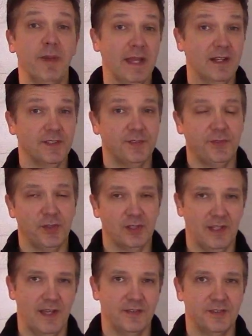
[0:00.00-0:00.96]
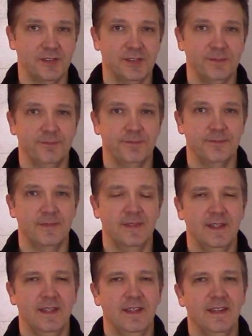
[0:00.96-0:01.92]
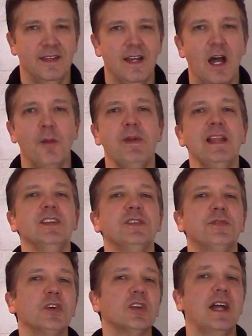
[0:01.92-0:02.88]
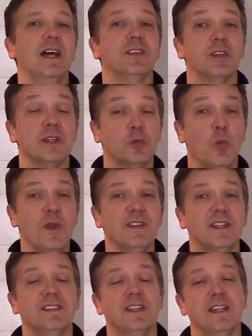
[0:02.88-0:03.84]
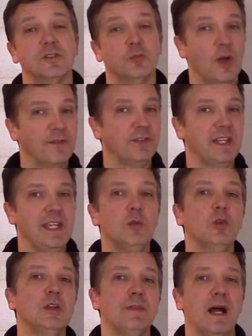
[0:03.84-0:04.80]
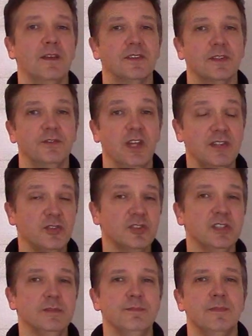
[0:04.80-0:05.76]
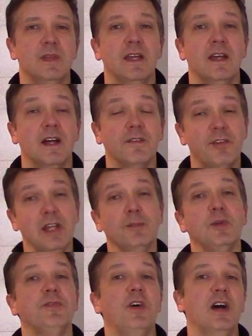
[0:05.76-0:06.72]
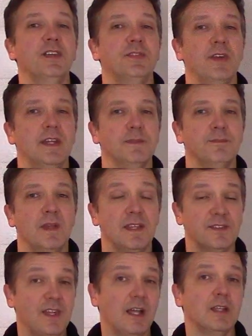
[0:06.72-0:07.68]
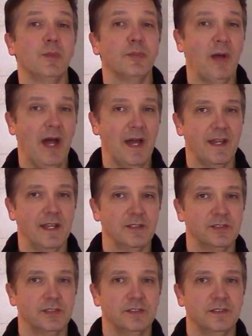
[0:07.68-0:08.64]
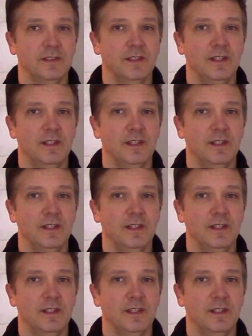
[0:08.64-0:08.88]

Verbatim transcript: balanced fertilizers. A balanced fertilizer is one that contains roughly equal amounts of nitrogen, available phosphate, and soluble potash.